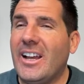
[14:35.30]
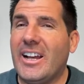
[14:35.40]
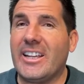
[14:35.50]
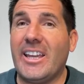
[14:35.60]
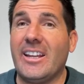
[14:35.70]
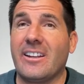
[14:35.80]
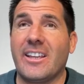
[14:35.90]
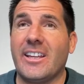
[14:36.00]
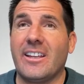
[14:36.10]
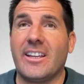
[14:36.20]
Again,
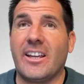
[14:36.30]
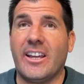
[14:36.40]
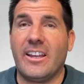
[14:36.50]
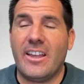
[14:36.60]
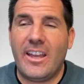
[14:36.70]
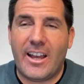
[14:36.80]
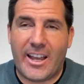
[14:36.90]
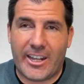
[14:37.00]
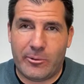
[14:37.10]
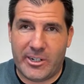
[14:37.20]
it, it,
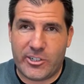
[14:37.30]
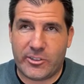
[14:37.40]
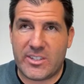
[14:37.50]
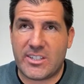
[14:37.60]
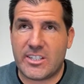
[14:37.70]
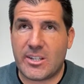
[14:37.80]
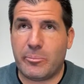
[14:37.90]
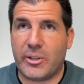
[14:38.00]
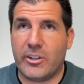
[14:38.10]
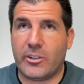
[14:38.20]
I don't want to turn this into
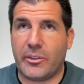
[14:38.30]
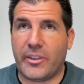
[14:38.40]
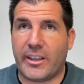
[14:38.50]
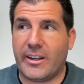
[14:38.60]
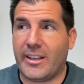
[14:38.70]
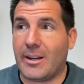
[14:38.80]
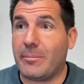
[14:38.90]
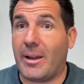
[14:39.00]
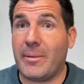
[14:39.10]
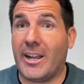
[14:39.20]
some political thing. And again,
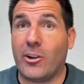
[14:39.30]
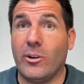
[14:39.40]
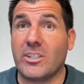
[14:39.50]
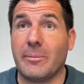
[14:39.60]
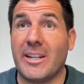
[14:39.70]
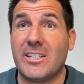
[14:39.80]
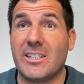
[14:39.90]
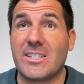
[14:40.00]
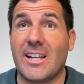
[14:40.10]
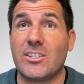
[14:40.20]
I'm, I'm not going to. I'm not
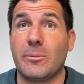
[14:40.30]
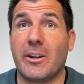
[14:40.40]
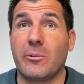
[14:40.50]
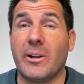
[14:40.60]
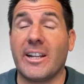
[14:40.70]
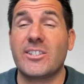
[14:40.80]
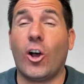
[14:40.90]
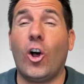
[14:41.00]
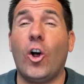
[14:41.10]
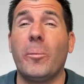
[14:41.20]
taking sides no matter what. It's
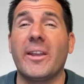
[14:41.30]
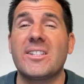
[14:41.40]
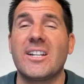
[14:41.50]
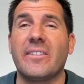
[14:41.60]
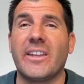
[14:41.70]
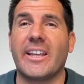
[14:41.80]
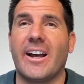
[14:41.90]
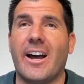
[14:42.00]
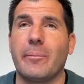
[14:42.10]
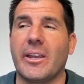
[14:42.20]
all based on the
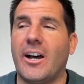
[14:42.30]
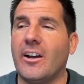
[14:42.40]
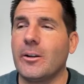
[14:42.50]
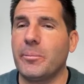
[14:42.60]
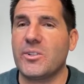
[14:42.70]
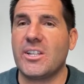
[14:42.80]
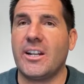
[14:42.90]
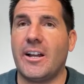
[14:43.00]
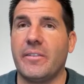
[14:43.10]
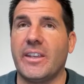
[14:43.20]
economy, one hundred
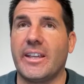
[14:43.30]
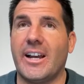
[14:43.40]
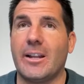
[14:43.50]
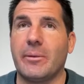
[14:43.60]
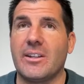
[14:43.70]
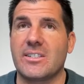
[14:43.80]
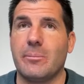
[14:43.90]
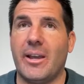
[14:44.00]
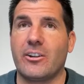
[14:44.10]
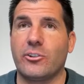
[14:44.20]
percent on the economy.
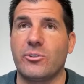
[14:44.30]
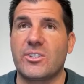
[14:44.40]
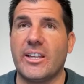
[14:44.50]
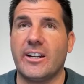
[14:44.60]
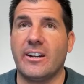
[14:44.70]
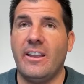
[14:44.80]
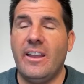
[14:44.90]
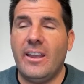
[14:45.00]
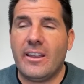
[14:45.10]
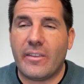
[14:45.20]
Doesn't matter who's there.
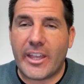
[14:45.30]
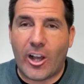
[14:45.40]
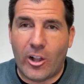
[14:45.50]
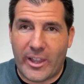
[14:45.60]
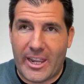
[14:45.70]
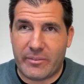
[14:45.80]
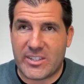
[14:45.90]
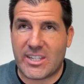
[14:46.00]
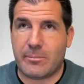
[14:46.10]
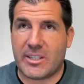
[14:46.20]
They all have
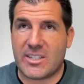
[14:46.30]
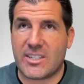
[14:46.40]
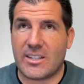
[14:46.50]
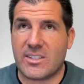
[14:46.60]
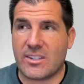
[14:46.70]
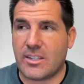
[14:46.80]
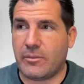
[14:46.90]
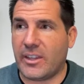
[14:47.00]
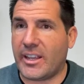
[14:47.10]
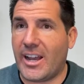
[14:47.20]
the same consensus.
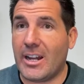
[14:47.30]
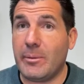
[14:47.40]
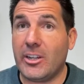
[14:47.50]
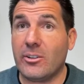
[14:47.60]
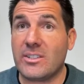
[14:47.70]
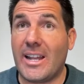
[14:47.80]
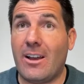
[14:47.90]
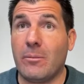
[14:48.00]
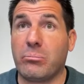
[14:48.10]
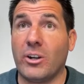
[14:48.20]
If the economy goes
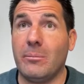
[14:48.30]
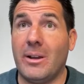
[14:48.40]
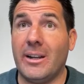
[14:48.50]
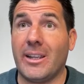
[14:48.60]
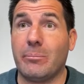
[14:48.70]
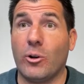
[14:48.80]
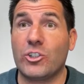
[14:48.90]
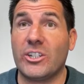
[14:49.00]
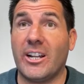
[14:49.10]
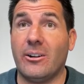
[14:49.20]
down, print money and
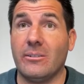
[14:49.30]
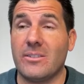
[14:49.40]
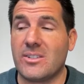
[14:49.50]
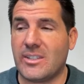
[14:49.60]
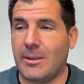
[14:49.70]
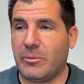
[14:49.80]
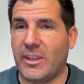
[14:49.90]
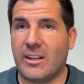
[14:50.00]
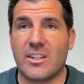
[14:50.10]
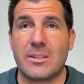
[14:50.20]
push it out. Same
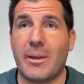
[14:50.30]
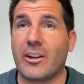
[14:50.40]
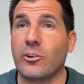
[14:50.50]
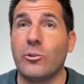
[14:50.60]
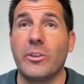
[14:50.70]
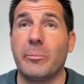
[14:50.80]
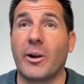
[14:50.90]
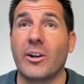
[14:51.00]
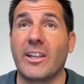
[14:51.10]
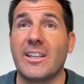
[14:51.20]
thing. Doesn't matter who the
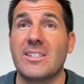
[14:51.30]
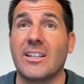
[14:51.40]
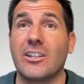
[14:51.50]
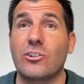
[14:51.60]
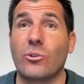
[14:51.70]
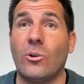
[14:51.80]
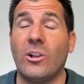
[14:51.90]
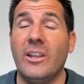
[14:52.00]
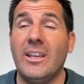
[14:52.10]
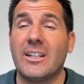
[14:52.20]
party is in
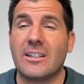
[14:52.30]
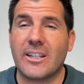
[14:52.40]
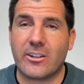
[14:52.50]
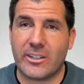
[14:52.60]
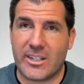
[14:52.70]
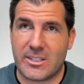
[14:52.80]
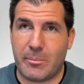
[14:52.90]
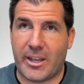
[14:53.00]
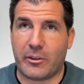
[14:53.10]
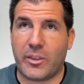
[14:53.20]
control. Literally doesn't
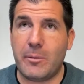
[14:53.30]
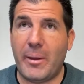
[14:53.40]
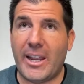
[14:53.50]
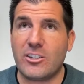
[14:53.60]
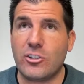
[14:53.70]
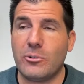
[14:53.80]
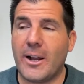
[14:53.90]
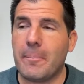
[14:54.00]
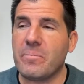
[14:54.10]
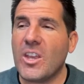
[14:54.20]
matter. Think back to
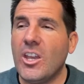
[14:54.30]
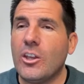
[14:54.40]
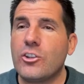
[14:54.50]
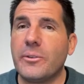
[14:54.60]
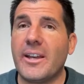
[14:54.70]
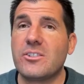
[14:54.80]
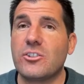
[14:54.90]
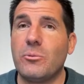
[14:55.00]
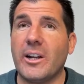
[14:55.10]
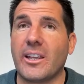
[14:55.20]
um, two thousand
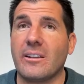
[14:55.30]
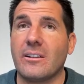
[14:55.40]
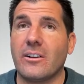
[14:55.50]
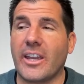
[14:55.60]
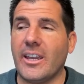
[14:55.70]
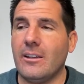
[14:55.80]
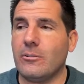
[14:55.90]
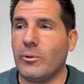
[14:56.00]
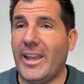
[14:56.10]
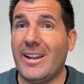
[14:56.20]
twenty, okay?
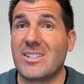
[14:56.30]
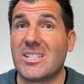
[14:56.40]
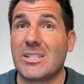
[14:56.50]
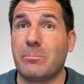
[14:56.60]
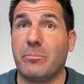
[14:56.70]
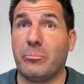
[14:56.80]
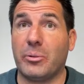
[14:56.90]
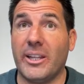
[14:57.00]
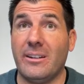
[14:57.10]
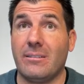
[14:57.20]
We had a
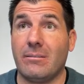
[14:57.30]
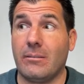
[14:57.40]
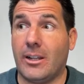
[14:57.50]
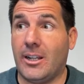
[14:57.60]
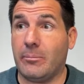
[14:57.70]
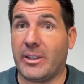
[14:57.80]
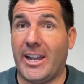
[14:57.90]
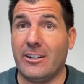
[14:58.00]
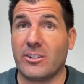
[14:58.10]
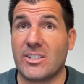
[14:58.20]
split um,
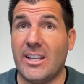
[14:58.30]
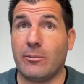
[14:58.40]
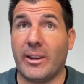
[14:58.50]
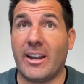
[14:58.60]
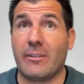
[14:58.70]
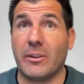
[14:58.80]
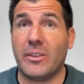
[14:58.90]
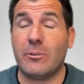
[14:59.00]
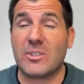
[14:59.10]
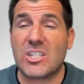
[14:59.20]
Congress then. We had,
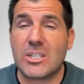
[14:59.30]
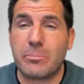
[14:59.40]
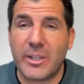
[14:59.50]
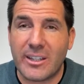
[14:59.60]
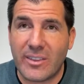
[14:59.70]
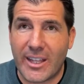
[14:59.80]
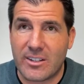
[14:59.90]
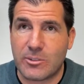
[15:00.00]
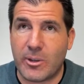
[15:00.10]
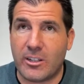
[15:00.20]
everything was split then
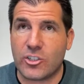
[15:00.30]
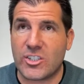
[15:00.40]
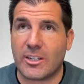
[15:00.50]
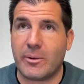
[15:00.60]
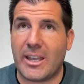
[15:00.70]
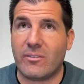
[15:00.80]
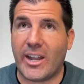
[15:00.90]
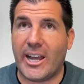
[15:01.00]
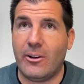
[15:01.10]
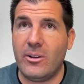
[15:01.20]
as well, just like we have
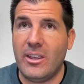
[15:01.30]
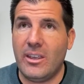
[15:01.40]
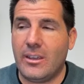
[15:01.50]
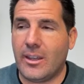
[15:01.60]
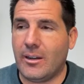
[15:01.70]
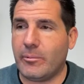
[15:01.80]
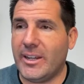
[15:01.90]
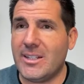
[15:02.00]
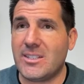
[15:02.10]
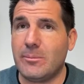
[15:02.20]
now. And we
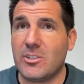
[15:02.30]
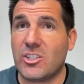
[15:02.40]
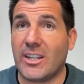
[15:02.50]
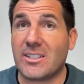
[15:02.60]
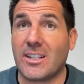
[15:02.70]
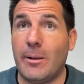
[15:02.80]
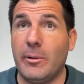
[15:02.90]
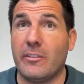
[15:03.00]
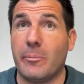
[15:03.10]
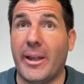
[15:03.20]
got stimulus checks, a
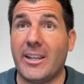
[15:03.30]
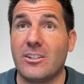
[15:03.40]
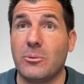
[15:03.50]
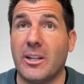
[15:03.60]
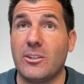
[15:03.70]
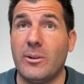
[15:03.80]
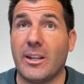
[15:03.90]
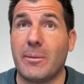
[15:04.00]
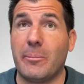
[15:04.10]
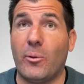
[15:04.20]
couple of them back in twenty
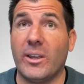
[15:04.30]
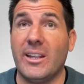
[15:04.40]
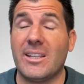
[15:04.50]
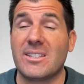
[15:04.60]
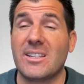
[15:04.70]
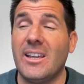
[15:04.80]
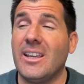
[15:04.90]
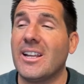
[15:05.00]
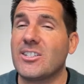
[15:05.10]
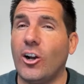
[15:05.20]
twenty. My point is,
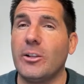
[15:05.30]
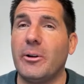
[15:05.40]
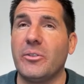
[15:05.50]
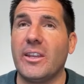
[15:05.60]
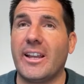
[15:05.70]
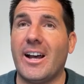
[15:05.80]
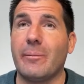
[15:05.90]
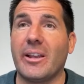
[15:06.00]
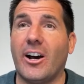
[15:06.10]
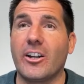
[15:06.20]
it's all about the
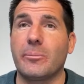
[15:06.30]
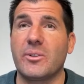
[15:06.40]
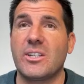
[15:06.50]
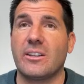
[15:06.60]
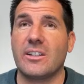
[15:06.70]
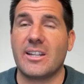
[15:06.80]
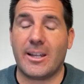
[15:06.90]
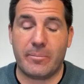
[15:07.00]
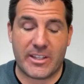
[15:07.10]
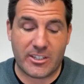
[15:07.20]
economy one hundred percent of the
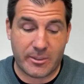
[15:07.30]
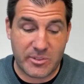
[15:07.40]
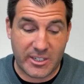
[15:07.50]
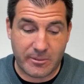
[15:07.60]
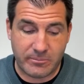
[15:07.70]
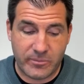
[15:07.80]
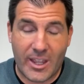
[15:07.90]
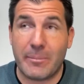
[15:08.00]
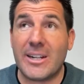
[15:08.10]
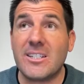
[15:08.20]
time. That's all I'm saying.
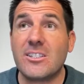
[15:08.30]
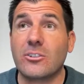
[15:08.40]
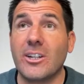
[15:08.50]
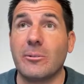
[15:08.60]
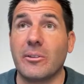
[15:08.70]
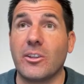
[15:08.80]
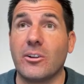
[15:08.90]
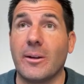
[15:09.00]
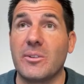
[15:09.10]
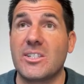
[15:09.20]
I'm not disagreeing with
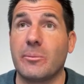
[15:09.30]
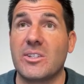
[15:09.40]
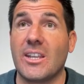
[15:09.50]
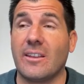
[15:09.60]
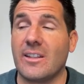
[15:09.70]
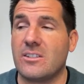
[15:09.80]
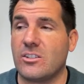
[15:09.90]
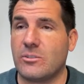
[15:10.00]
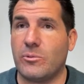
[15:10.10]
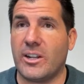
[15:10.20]
you. I'm just simply saying that's
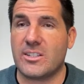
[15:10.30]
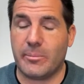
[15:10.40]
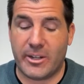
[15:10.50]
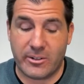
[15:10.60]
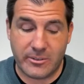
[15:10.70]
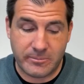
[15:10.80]
just what it's about.